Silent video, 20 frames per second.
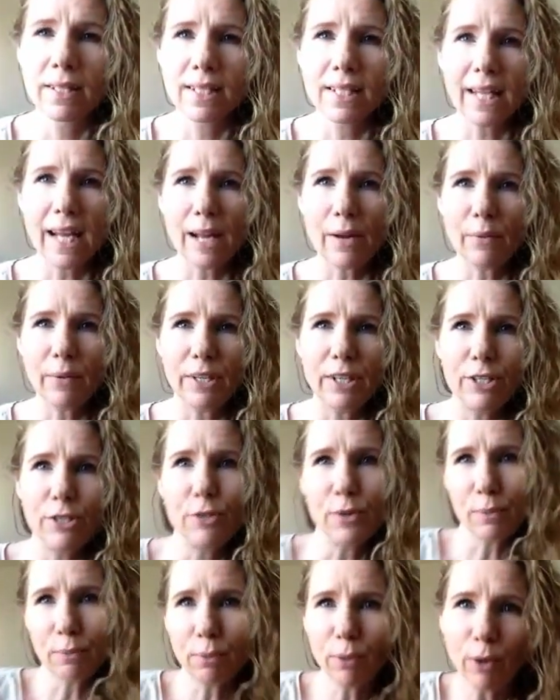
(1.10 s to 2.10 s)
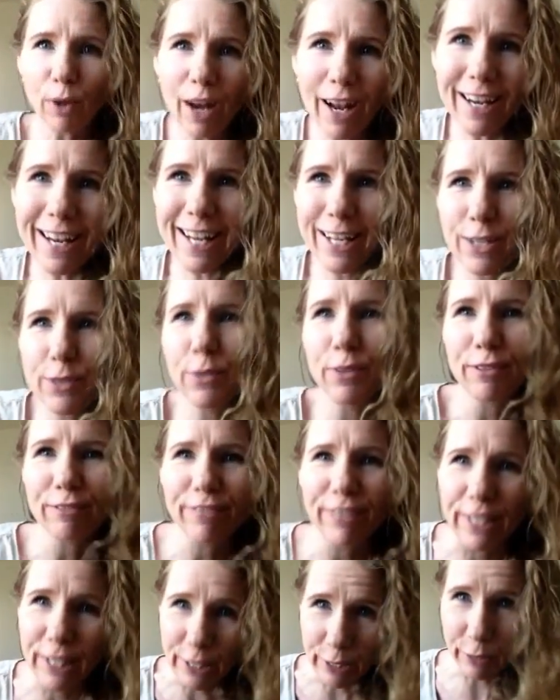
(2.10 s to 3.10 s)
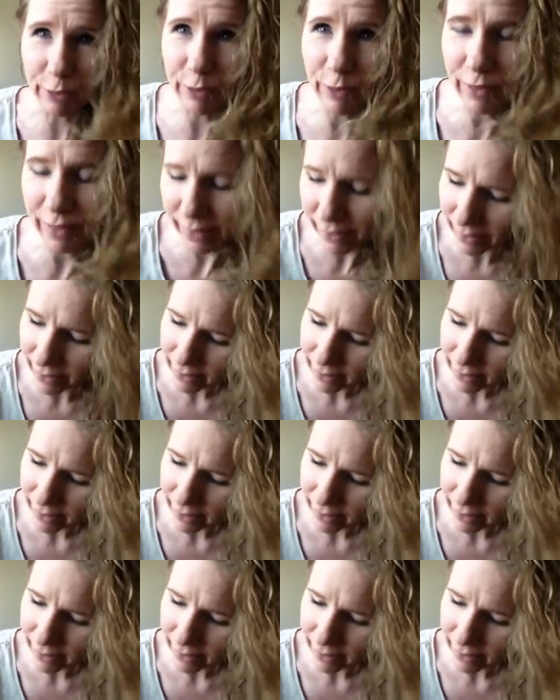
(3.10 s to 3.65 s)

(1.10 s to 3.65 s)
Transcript: Today I want to do a product review.